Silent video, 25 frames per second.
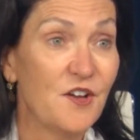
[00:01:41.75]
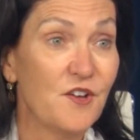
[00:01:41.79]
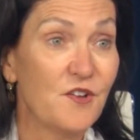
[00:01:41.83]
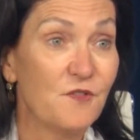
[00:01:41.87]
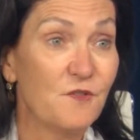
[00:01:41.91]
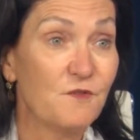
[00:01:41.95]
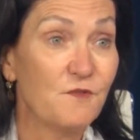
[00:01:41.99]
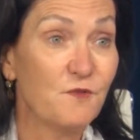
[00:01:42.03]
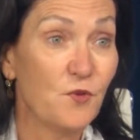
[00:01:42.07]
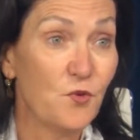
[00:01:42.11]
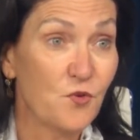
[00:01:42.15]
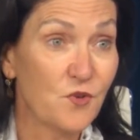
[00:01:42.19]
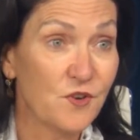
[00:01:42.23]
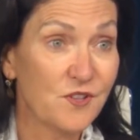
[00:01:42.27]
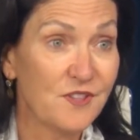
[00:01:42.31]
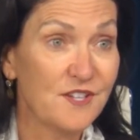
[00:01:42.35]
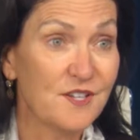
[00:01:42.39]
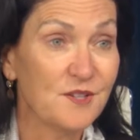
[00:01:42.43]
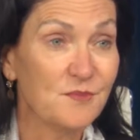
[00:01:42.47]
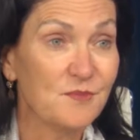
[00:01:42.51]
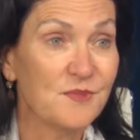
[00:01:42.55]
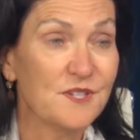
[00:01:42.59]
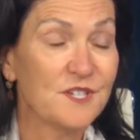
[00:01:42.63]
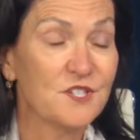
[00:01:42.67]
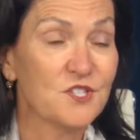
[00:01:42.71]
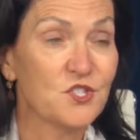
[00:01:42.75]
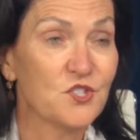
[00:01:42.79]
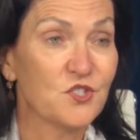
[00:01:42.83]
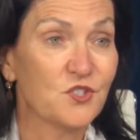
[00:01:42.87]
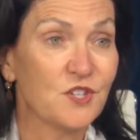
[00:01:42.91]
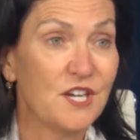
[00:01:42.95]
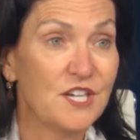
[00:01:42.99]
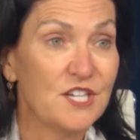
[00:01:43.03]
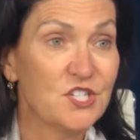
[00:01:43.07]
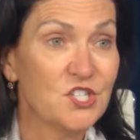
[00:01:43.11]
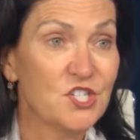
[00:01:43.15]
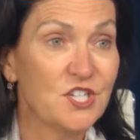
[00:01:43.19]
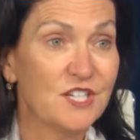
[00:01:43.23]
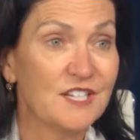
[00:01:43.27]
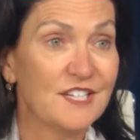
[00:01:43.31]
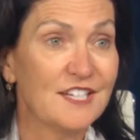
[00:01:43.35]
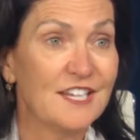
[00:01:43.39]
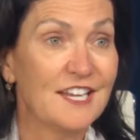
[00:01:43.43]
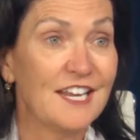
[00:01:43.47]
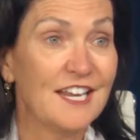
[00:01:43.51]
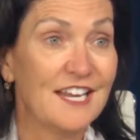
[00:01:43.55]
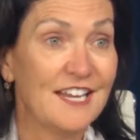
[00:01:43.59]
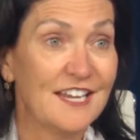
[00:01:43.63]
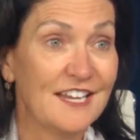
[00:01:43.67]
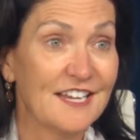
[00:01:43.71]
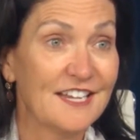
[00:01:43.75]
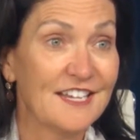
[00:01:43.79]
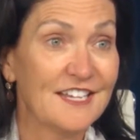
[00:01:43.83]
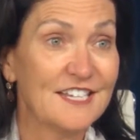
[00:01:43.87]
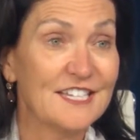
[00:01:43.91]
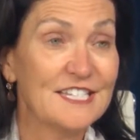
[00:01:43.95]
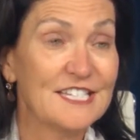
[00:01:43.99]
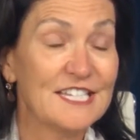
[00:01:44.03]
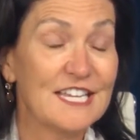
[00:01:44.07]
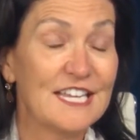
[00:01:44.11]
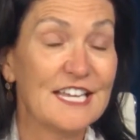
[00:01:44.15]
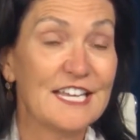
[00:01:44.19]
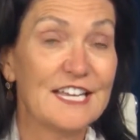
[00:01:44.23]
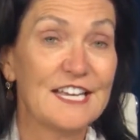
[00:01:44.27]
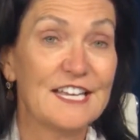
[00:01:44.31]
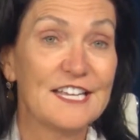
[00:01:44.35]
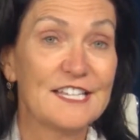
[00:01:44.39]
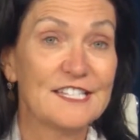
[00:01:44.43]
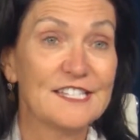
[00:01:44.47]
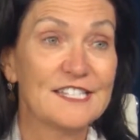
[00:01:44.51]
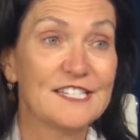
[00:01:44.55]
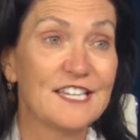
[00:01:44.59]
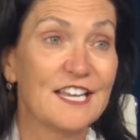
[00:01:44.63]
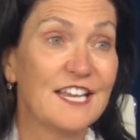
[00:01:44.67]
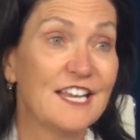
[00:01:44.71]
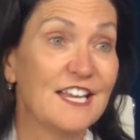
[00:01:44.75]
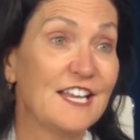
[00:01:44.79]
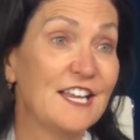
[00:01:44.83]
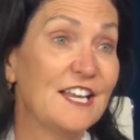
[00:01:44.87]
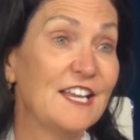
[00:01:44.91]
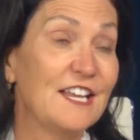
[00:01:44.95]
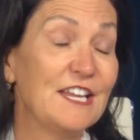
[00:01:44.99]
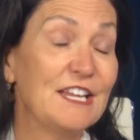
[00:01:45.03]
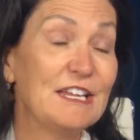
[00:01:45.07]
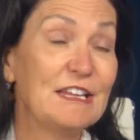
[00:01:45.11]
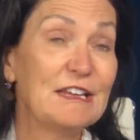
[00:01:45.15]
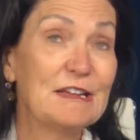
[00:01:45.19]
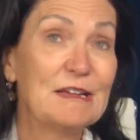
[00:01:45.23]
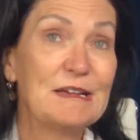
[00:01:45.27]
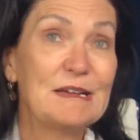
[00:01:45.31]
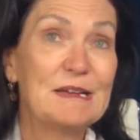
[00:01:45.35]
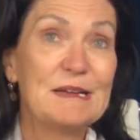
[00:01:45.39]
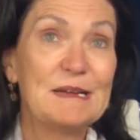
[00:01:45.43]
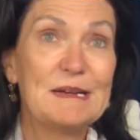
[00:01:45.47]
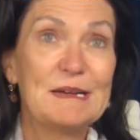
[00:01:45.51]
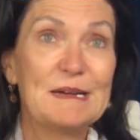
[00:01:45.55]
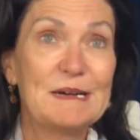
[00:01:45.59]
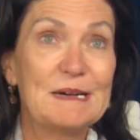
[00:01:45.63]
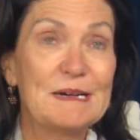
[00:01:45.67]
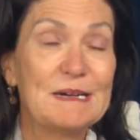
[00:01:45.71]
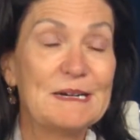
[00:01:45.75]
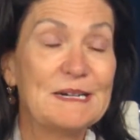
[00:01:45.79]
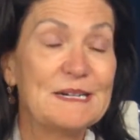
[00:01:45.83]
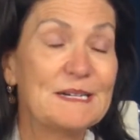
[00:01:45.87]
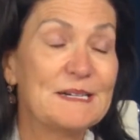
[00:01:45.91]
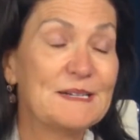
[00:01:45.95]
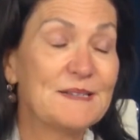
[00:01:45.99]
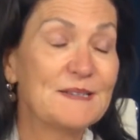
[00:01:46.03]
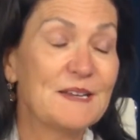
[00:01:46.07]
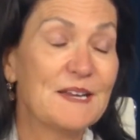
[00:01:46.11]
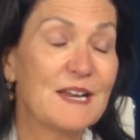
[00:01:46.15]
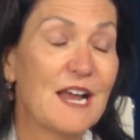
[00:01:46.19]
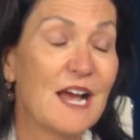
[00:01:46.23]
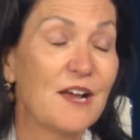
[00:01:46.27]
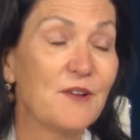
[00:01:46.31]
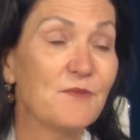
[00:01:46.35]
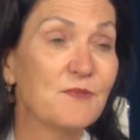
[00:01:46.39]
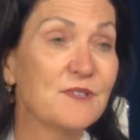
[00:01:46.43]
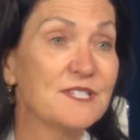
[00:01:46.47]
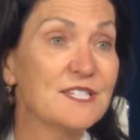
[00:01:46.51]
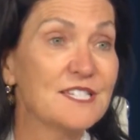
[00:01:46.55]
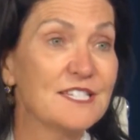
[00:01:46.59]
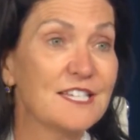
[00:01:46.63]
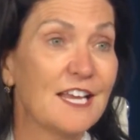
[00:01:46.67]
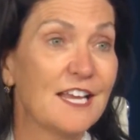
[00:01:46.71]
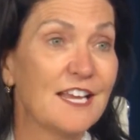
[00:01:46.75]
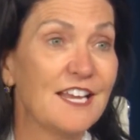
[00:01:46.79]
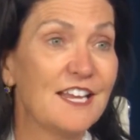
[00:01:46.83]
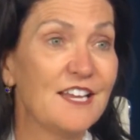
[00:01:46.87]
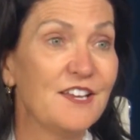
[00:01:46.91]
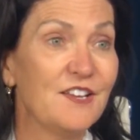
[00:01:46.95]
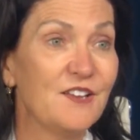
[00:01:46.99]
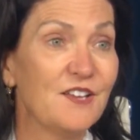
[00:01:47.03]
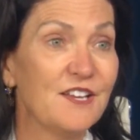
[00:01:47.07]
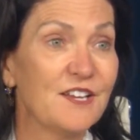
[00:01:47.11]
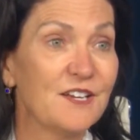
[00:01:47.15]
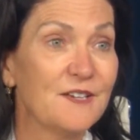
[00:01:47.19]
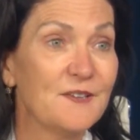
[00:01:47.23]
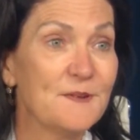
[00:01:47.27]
for the administration, and as a I would say